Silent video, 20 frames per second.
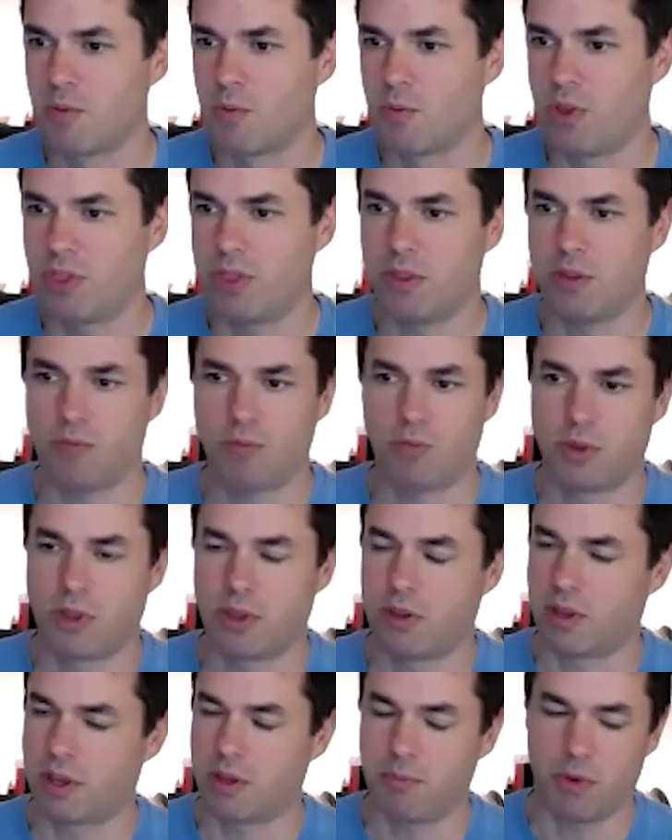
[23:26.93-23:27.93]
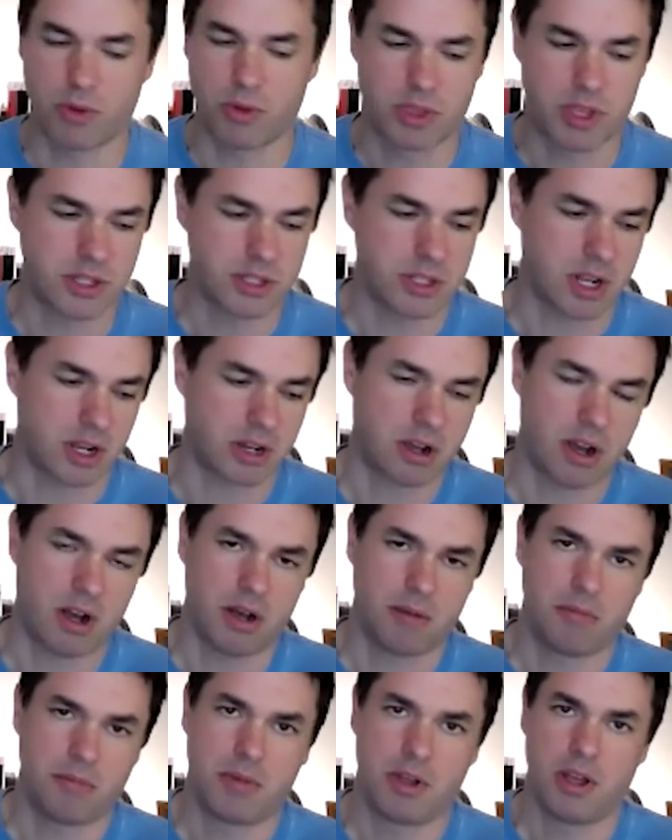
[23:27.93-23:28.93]
with it can be with
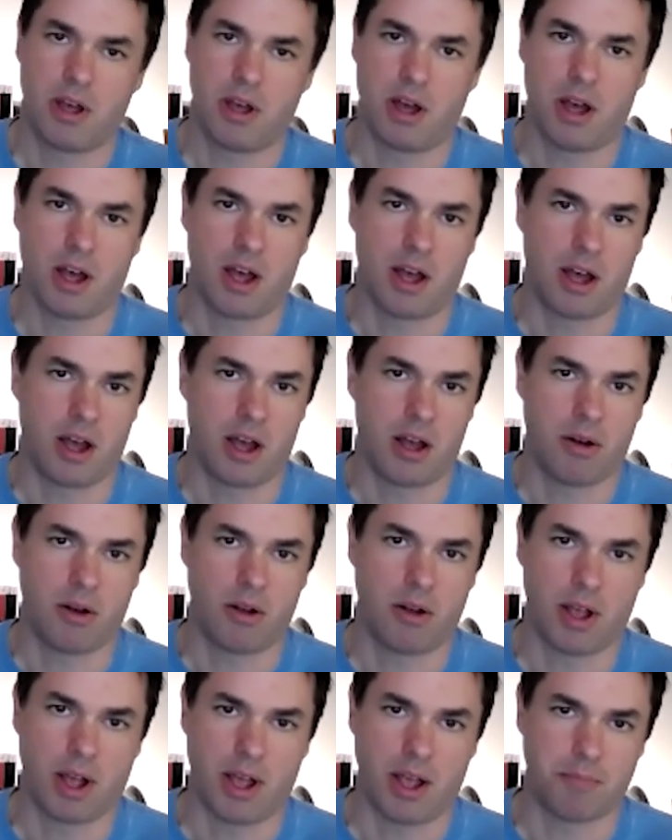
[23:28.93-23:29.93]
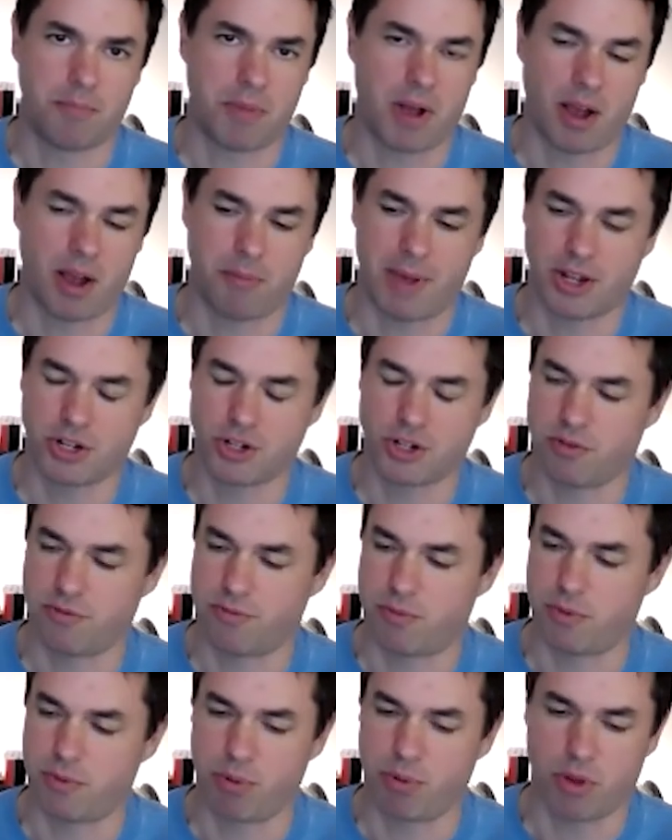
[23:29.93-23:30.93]
kits.com uh, I, I,
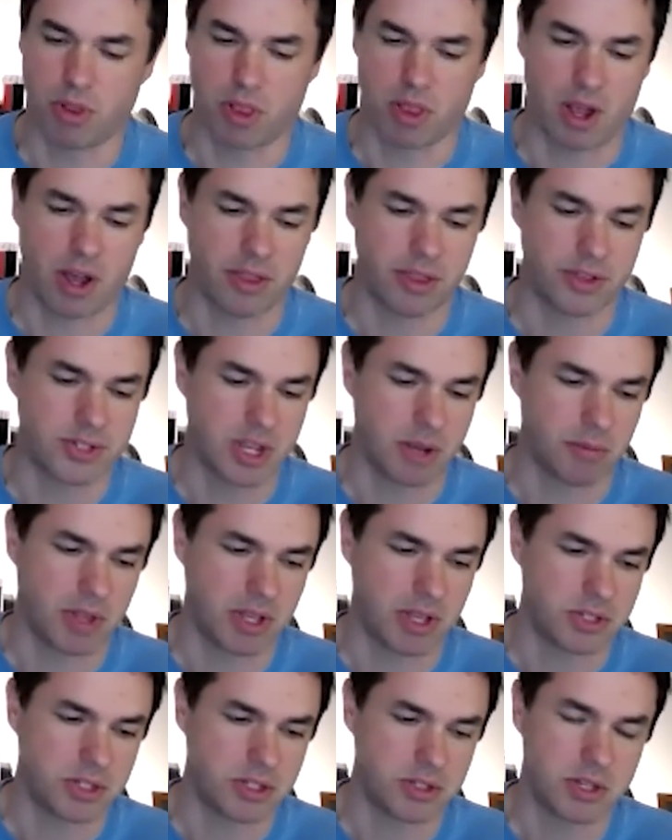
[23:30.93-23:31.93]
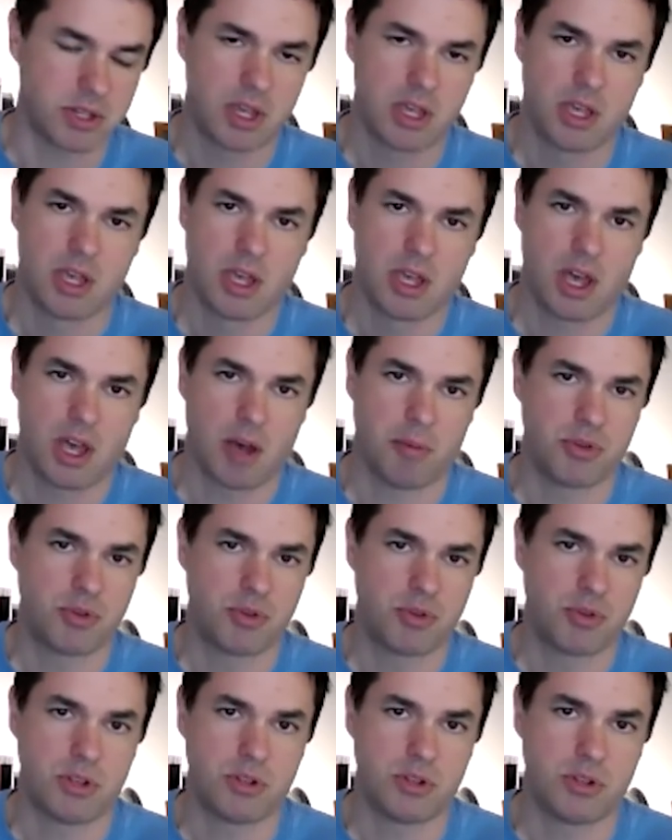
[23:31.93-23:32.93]
imagine we you pulled a lot of the same lessons uh,
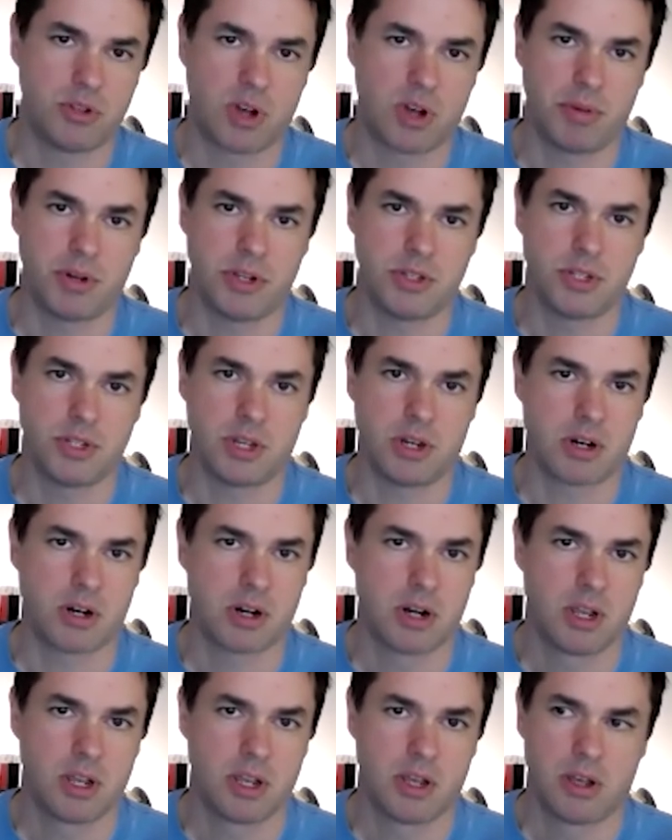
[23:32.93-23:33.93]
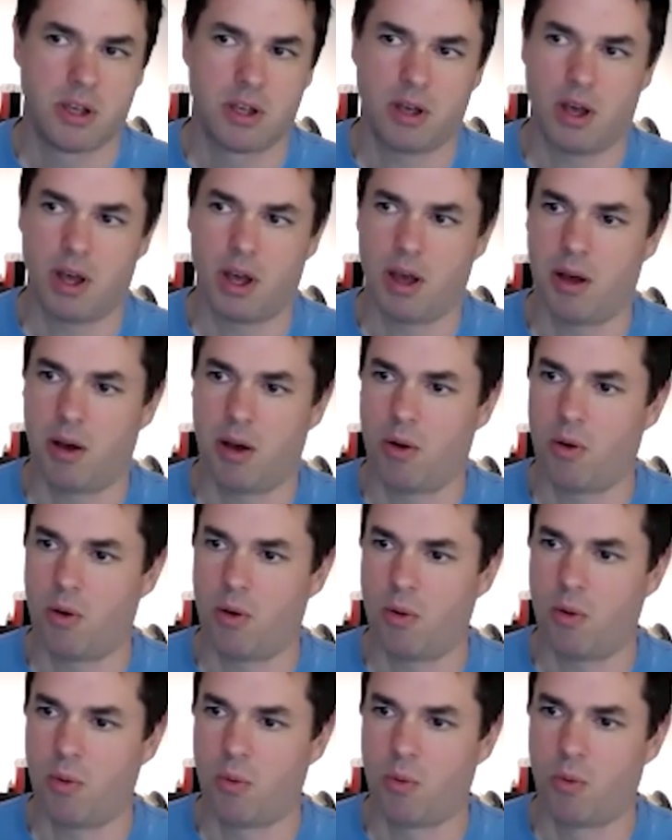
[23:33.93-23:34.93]
between the two companies here uh,
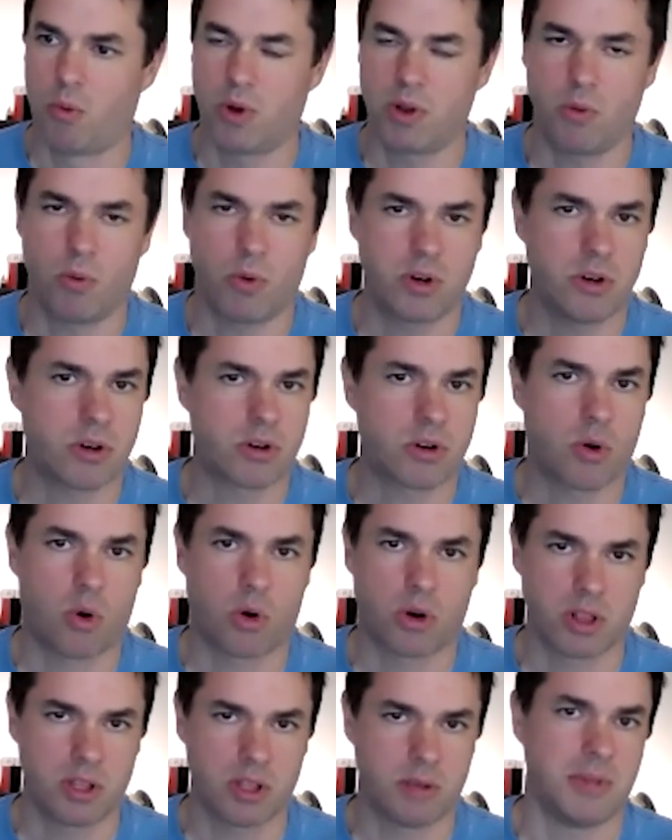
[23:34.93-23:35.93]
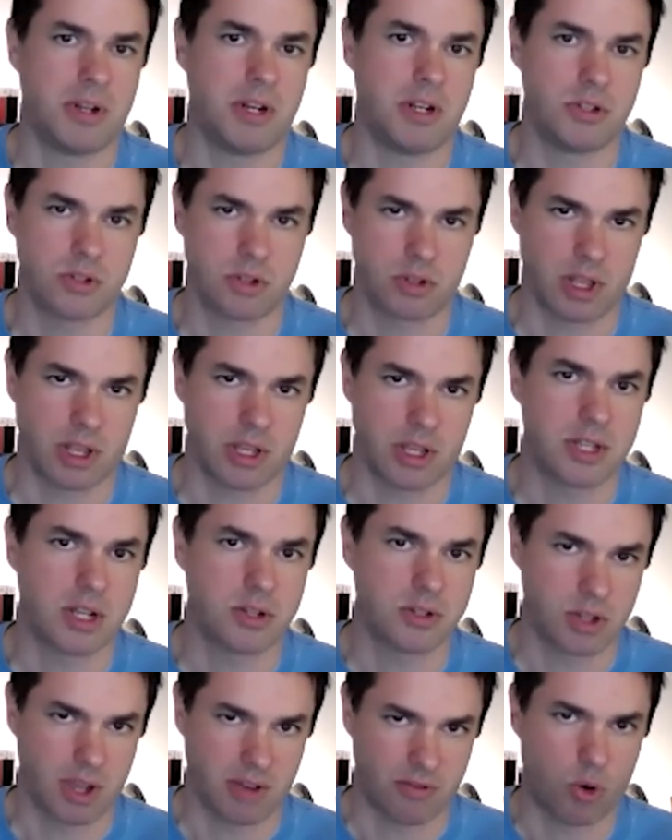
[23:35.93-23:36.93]
what what do your quarterly meetings look like? It
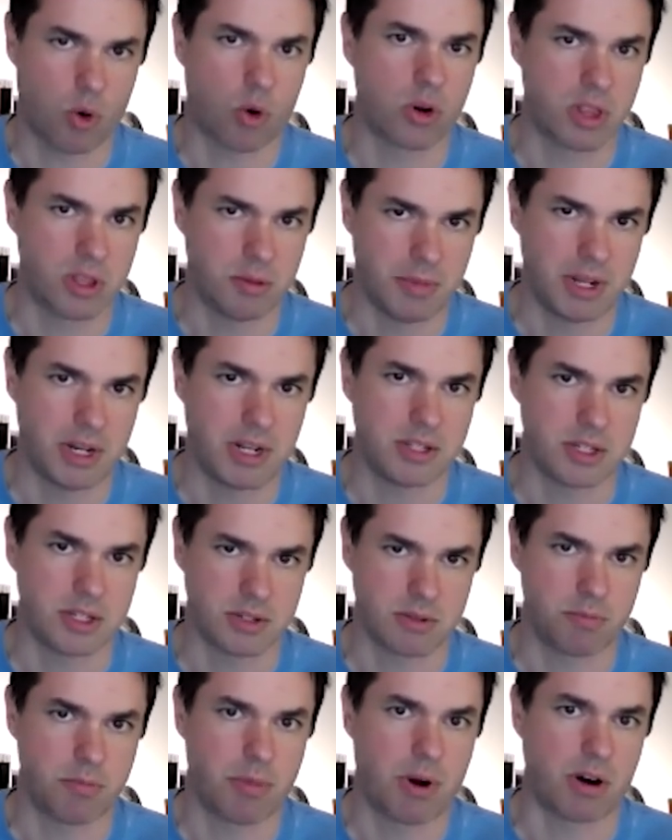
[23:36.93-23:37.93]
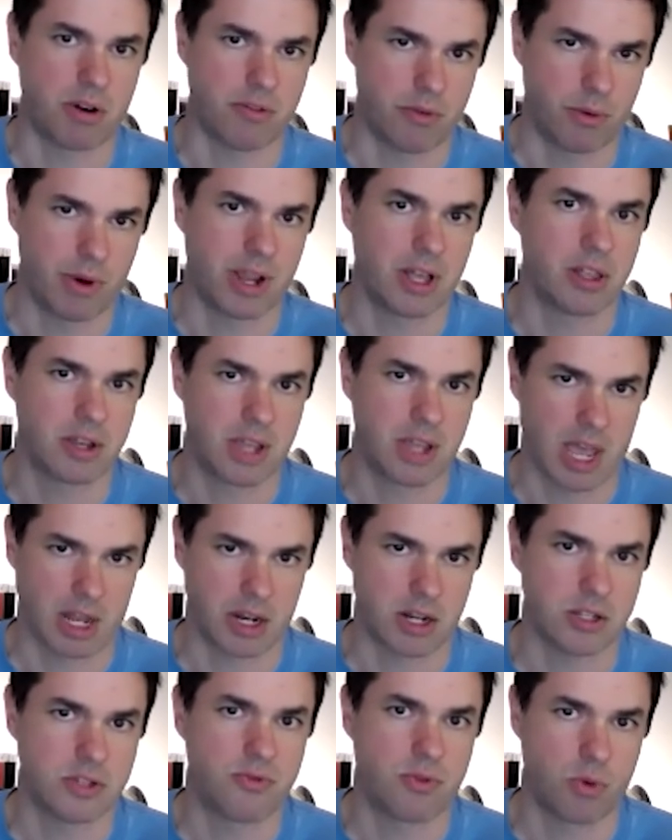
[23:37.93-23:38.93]
sounds like you have quarterly meetings as part of a regular
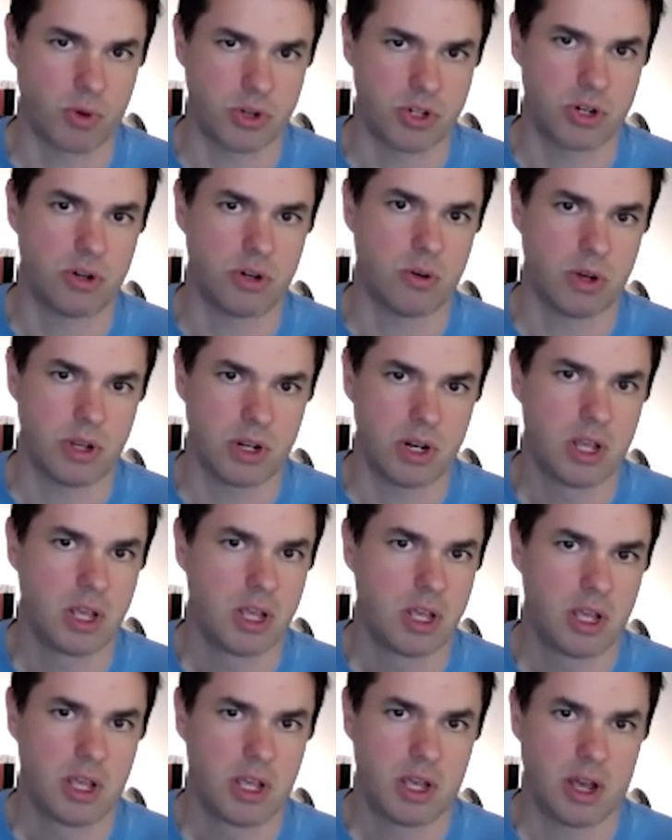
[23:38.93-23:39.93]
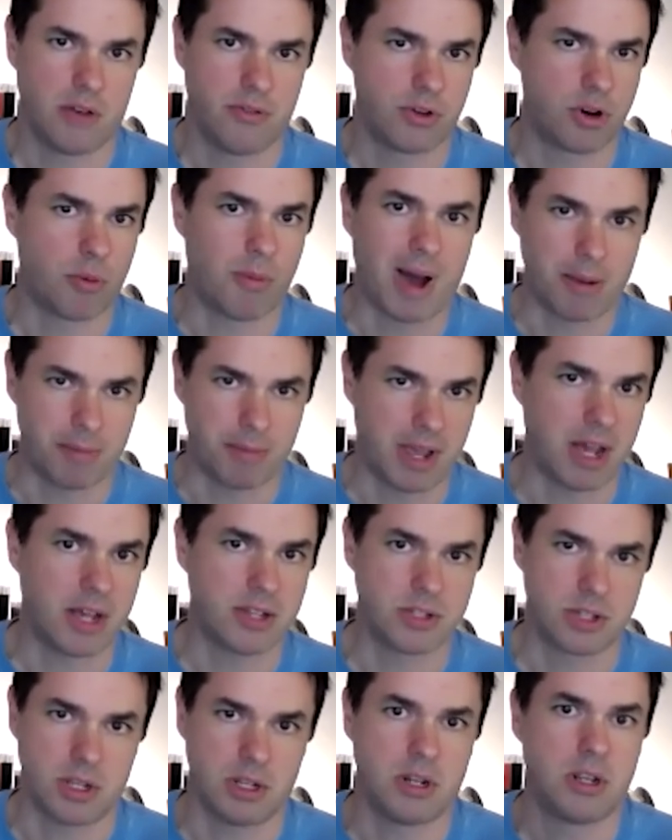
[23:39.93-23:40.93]
cadence for what you're doing. Uh, if you don't mind me
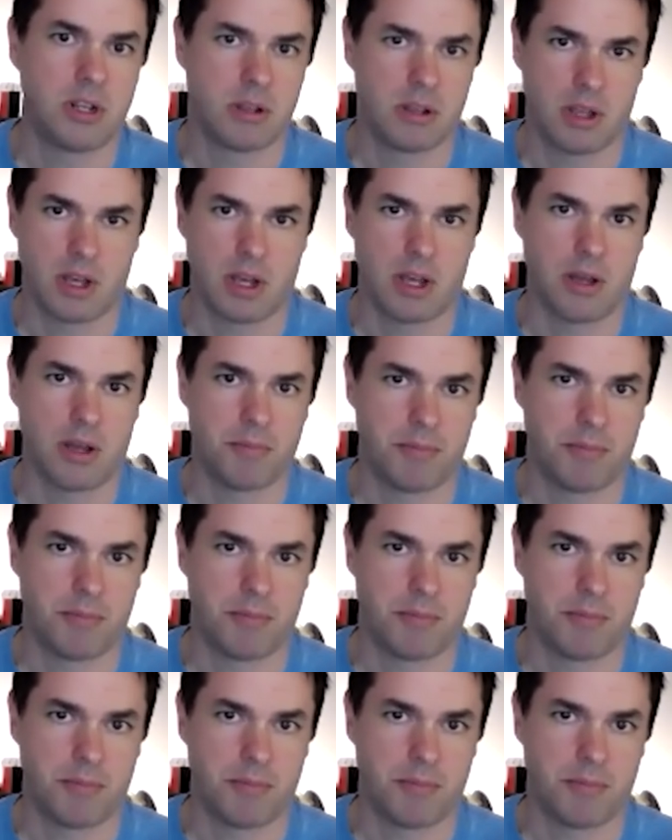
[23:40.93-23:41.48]
asking. Uh,